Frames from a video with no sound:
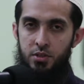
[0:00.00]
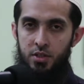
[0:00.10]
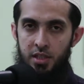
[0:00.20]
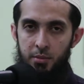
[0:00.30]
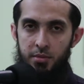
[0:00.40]
or
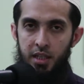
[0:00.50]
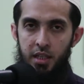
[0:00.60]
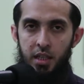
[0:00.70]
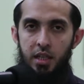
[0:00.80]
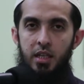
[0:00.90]

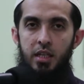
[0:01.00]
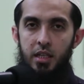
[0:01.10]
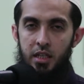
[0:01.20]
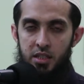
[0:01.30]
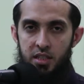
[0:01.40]
something,
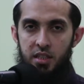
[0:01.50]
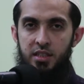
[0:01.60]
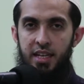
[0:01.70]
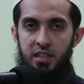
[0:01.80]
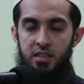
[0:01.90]
consider
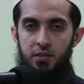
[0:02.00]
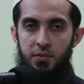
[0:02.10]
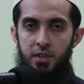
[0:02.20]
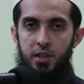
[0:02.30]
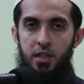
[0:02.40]
that a
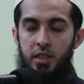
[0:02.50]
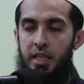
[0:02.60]
safar.